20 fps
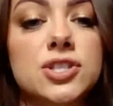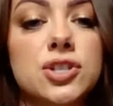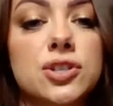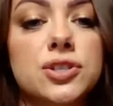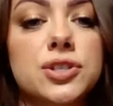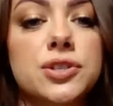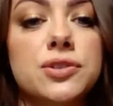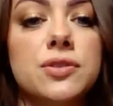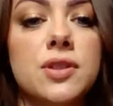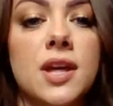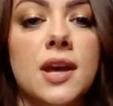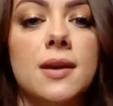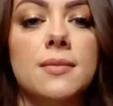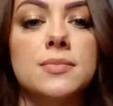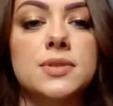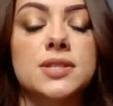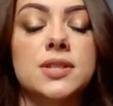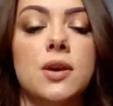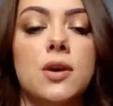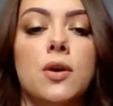texture to
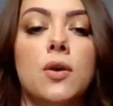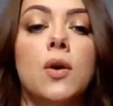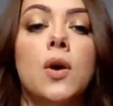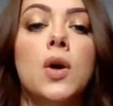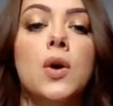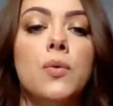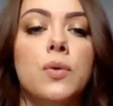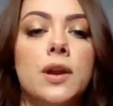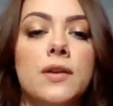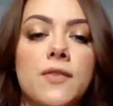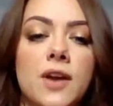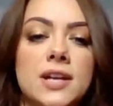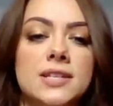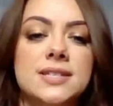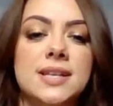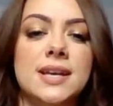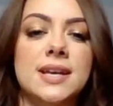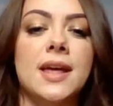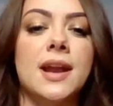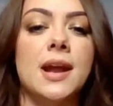them. So whenever I
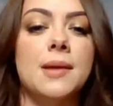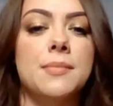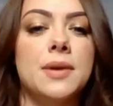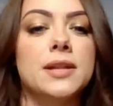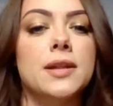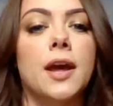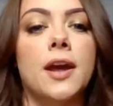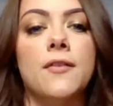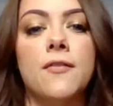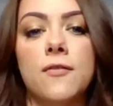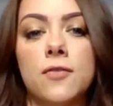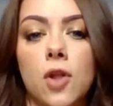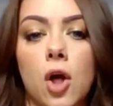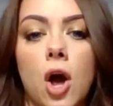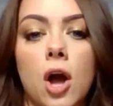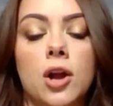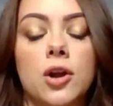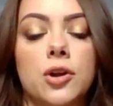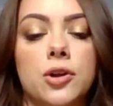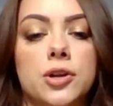say that, I mean like
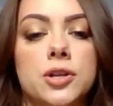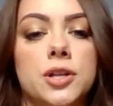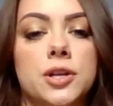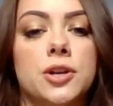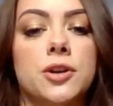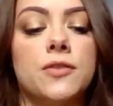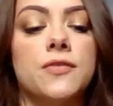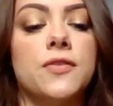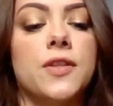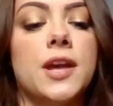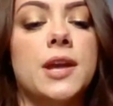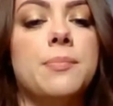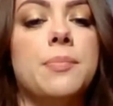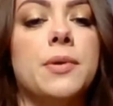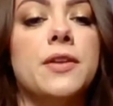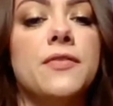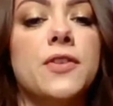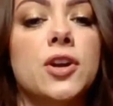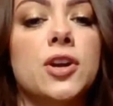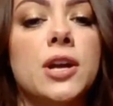flock or glitter flake.
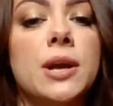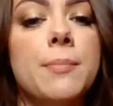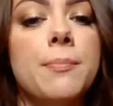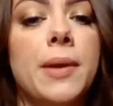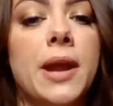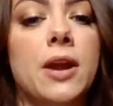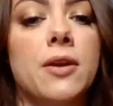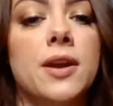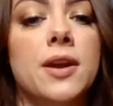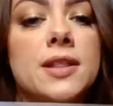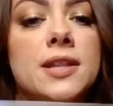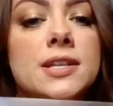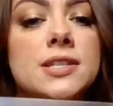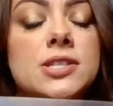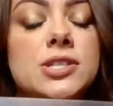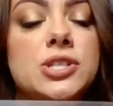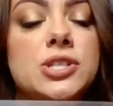But if you're comparing